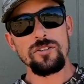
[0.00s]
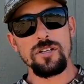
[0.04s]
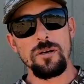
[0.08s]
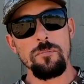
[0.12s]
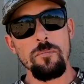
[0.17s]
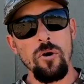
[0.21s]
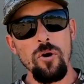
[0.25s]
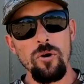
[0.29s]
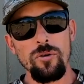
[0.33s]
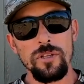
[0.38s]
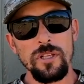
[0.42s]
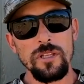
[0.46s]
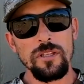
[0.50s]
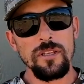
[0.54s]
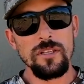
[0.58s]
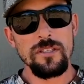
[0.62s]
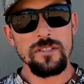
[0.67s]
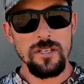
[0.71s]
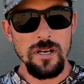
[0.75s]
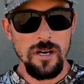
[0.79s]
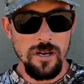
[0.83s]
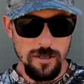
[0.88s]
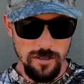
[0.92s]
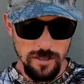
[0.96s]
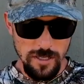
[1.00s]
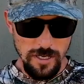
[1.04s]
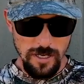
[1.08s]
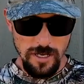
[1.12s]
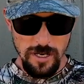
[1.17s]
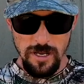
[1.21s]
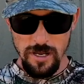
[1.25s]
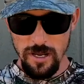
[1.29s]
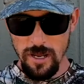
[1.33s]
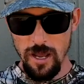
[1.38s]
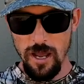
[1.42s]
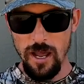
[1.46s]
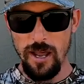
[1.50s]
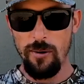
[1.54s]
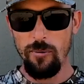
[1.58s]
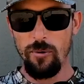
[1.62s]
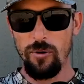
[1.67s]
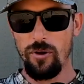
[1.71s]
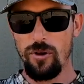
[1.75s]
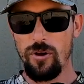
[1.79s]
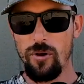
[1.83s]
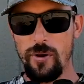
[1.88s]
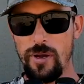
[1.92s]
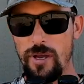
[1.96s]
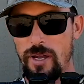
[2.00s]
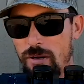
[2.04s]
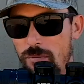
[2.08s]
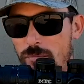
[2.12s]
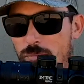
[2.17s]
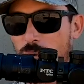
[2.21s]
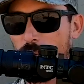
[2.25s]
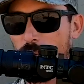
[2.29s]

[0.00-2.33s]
as I'm holding this Gauntlet, I will go ahead and